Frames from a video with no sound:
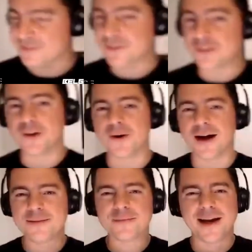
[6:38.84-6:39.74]
even though
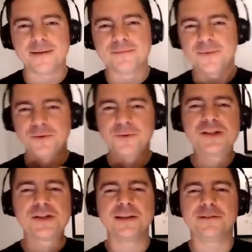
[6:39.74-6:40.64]
I'm
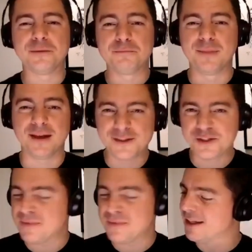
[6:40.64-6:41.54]
originally from
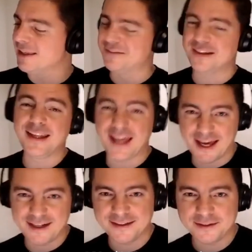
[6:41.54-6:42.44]
Belgium and I live in
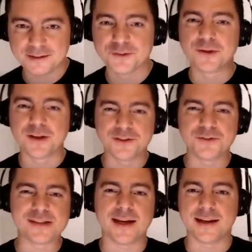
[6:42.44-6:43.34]
Canada, two
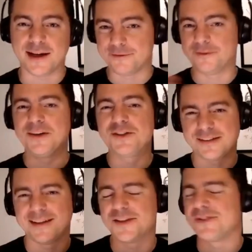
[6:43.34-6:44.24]
countries that have French
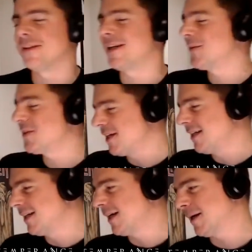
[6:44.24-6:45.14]
as a national language,
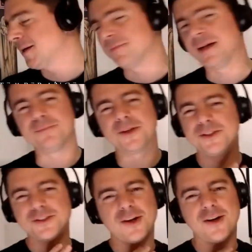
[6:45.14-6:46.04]
my
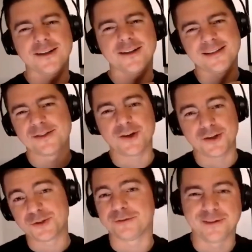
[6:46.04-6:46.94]
mother tongue is
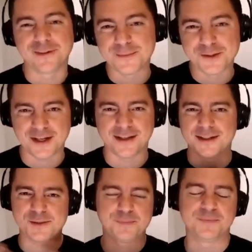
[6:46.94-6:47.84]
Dutch or Flemish, and
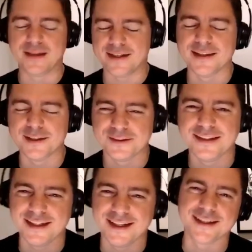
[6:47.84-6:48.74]
I live in
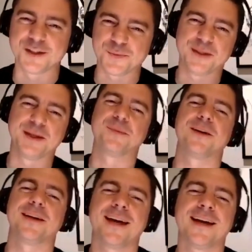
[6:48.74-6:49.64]
the English-speaking
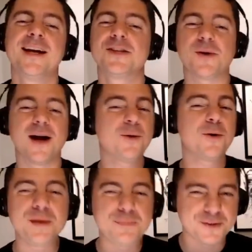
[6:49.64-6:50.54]
part of Canada. So I
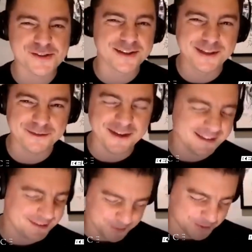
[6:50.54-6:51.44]
won't be personally
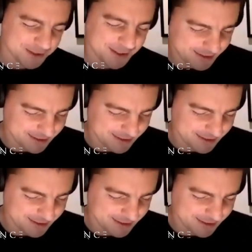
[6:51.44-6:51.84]
offended, don't worry.